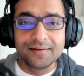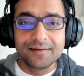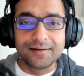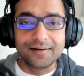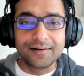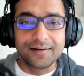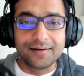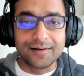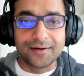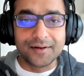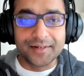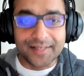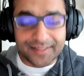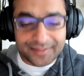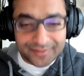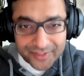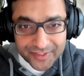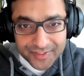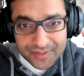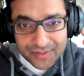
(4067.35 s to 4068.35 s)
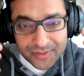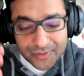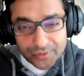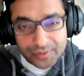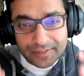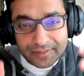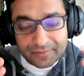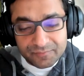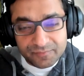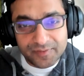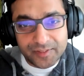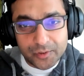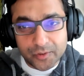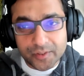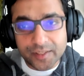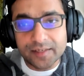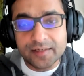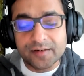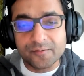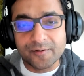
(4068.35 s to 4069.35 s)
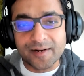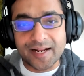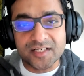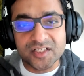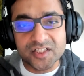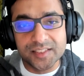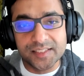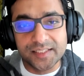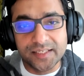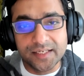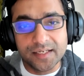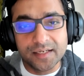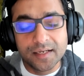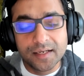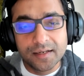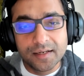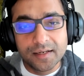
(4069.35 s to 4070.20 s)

uh, like just if we look at it rationally,